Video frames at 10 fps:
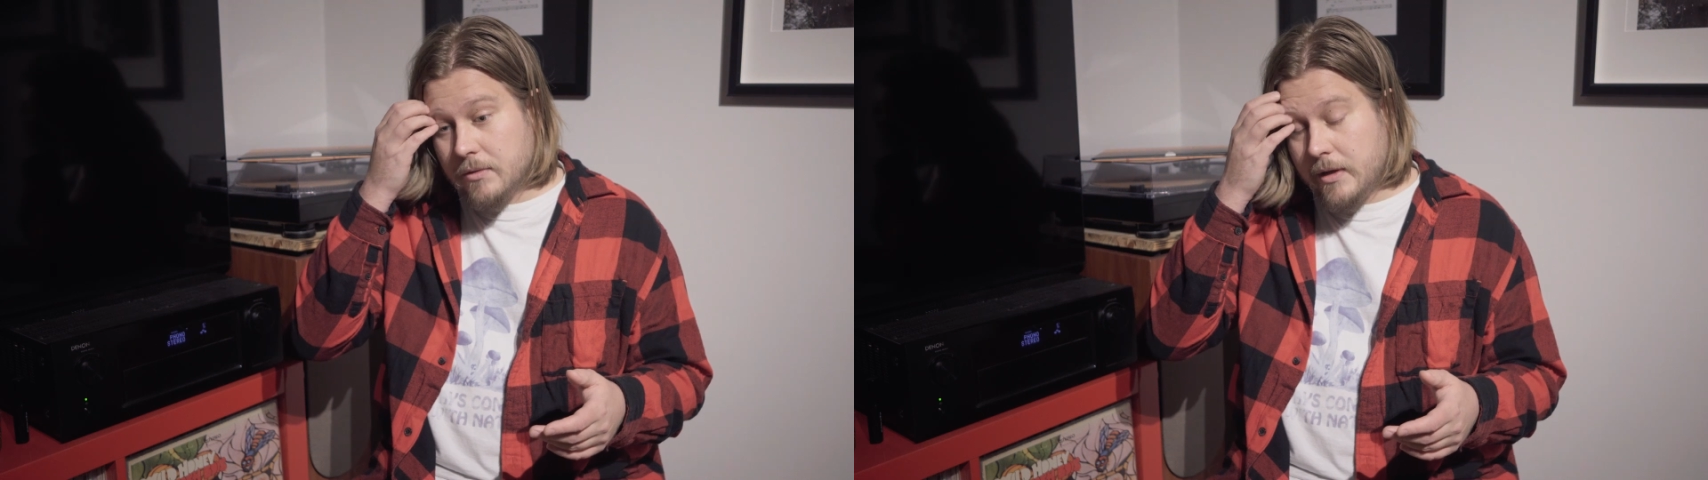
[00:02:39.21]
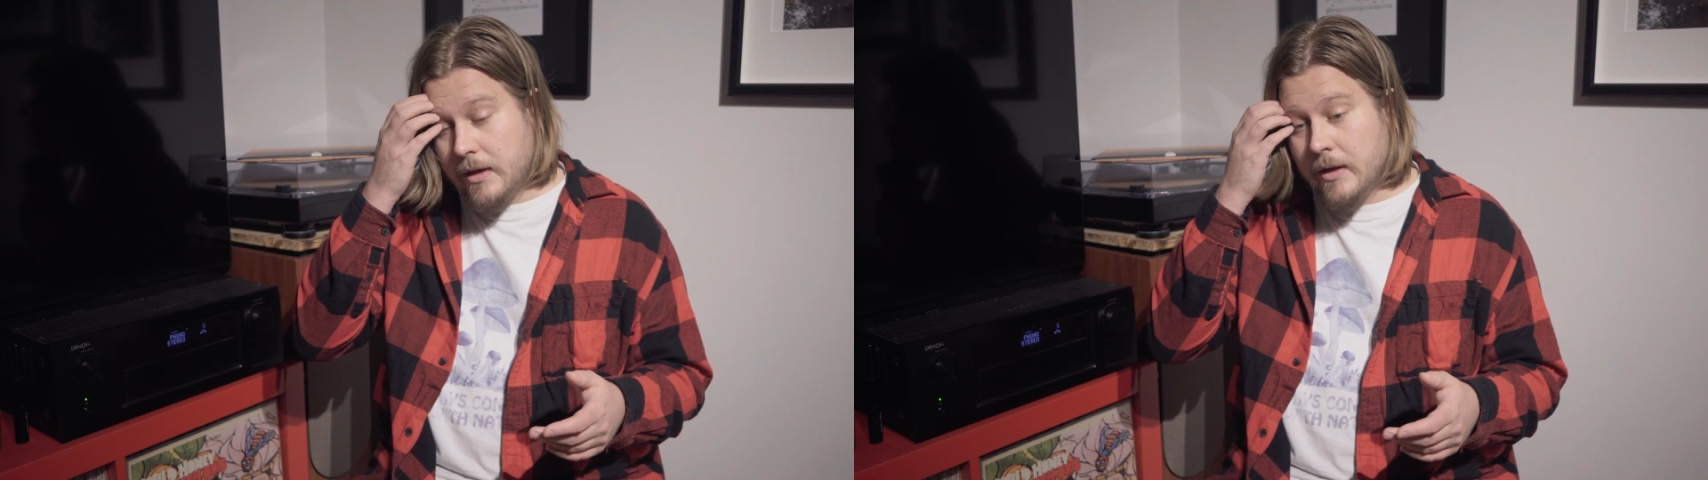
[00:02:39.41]

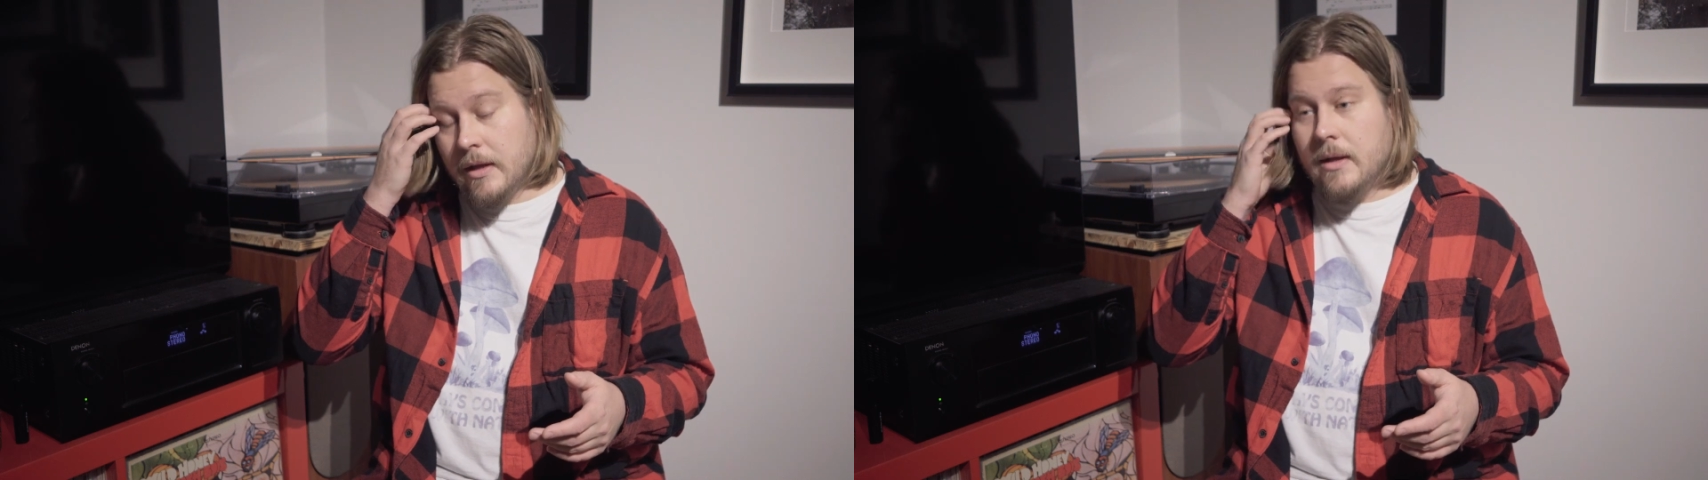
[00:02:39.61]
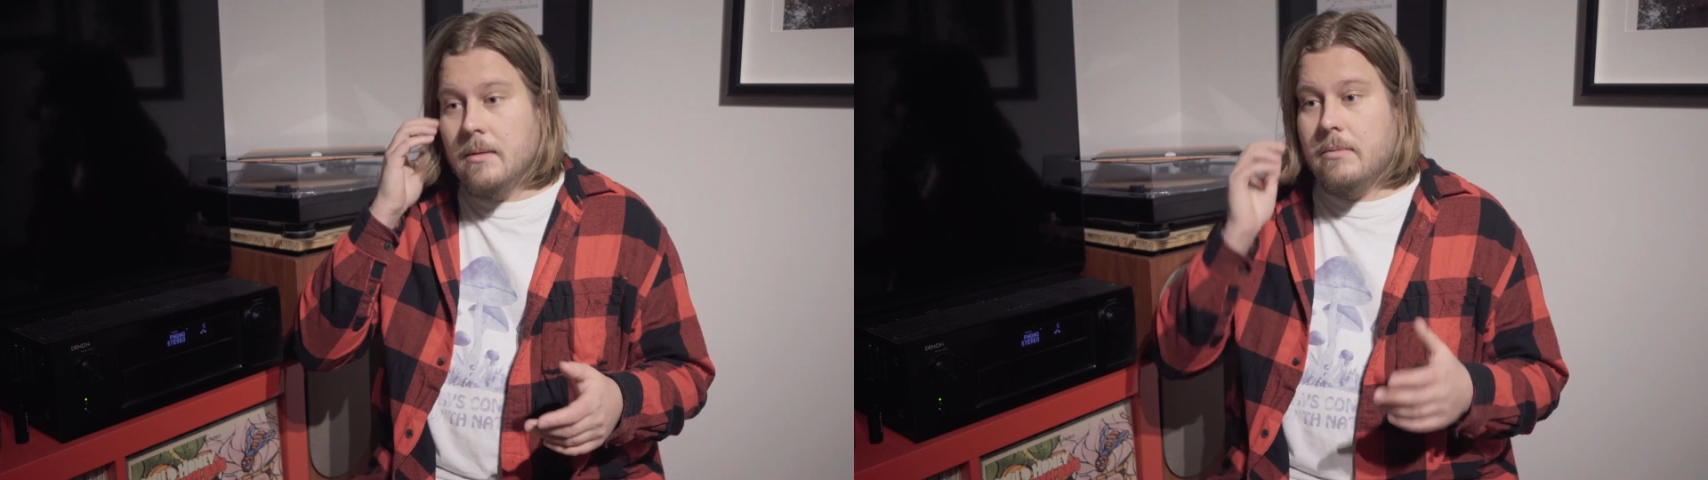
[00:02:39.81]
the
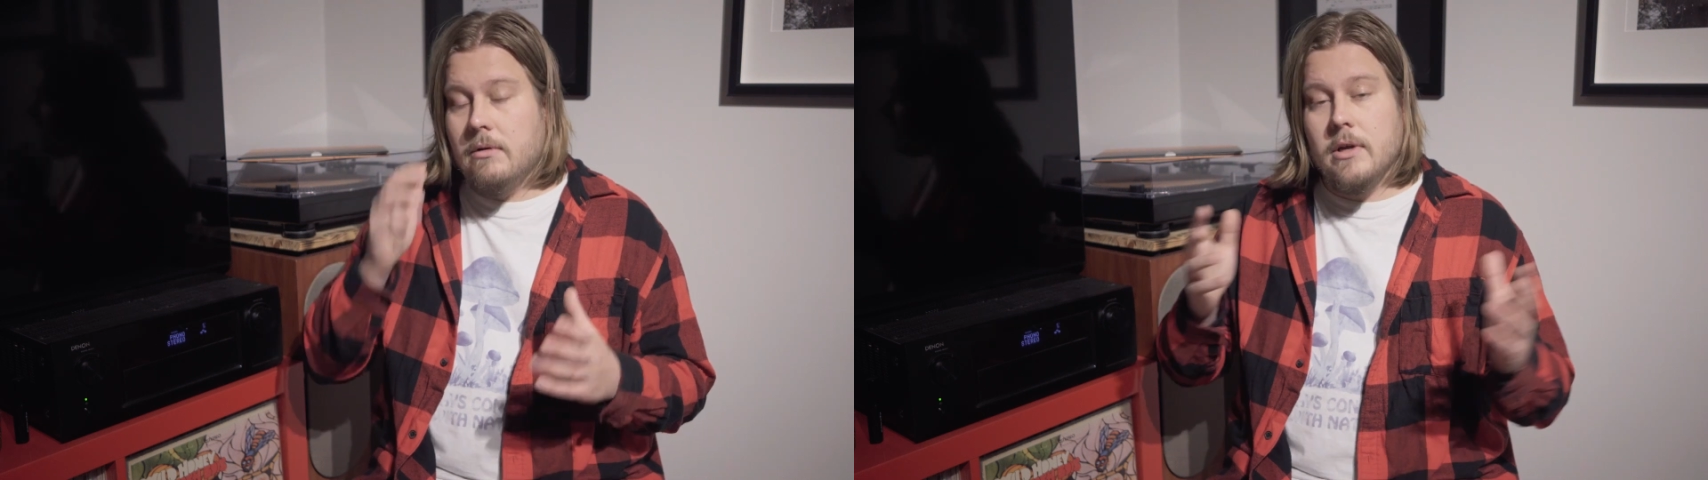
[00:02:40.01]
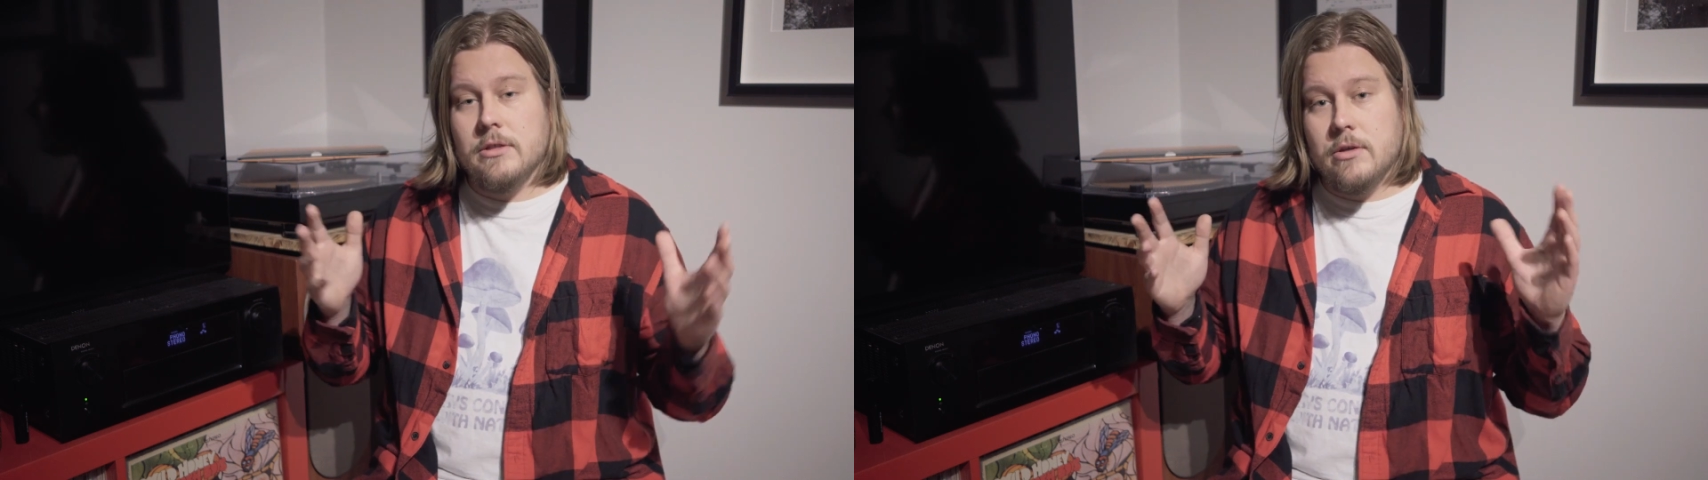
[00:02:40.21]

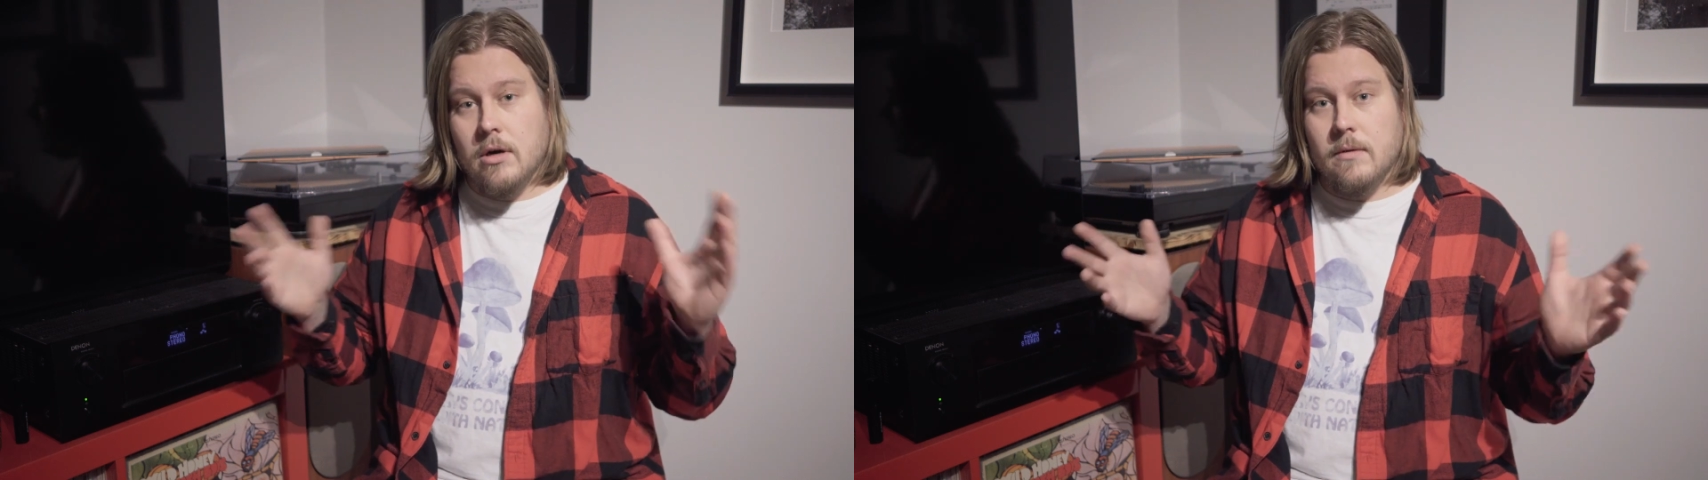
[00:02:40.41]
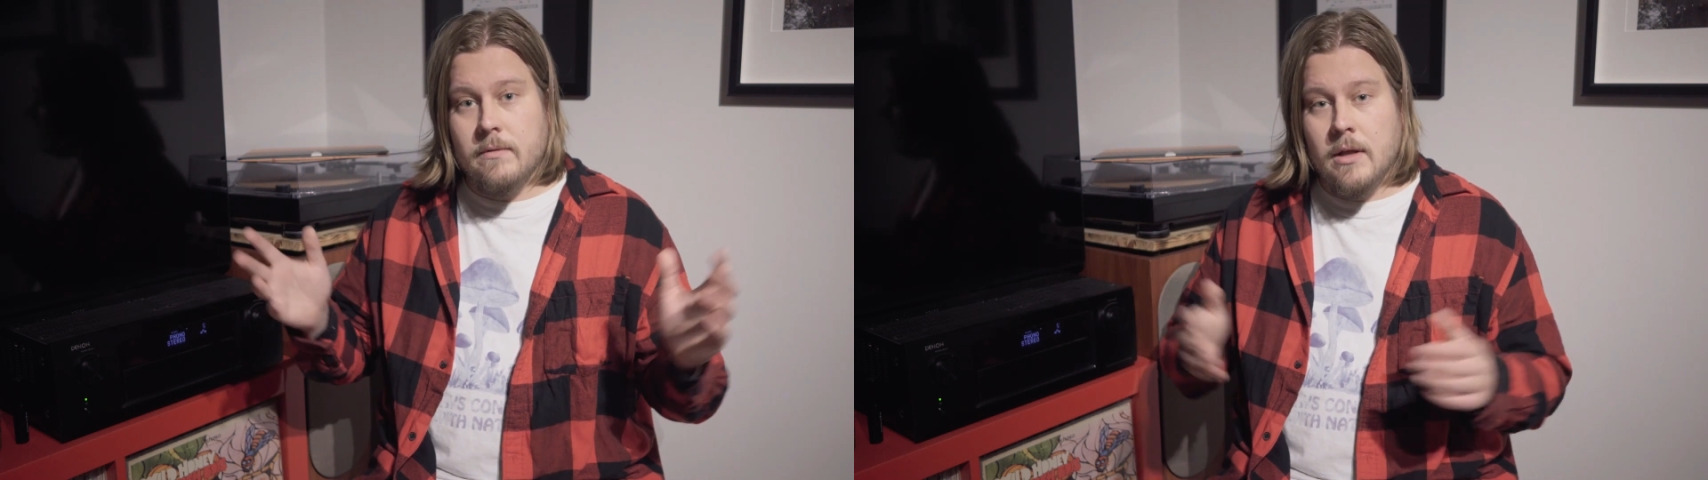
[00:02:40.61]
Paradise
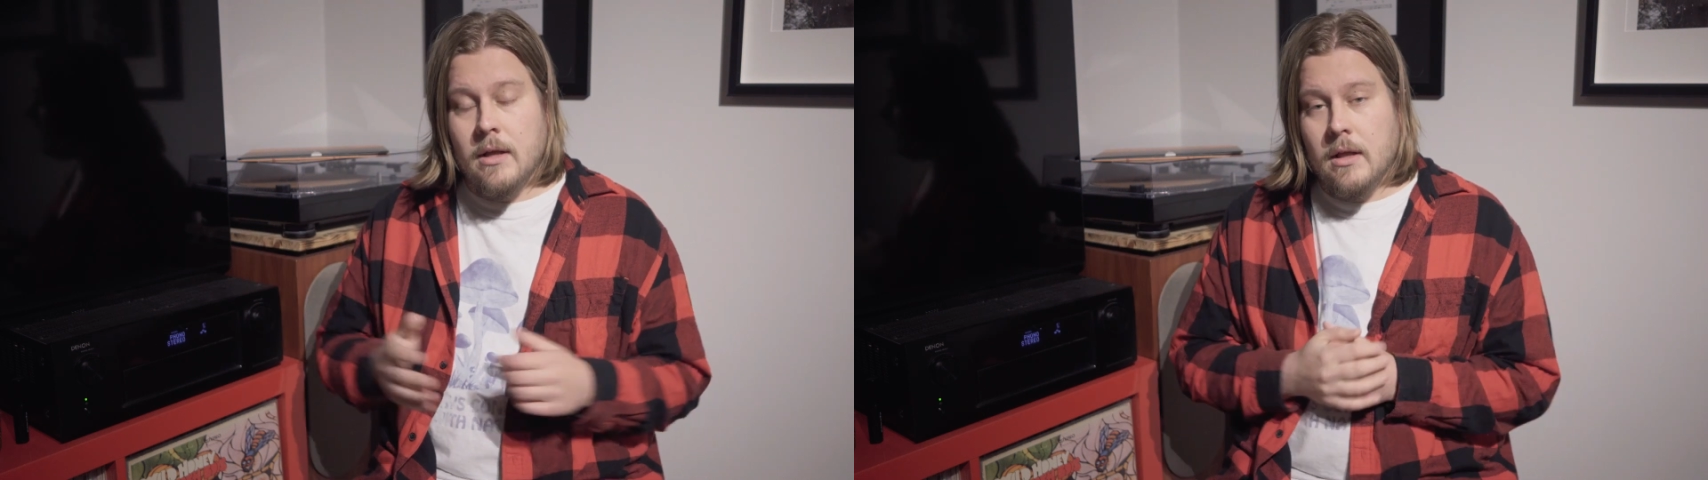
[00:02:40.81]
Cove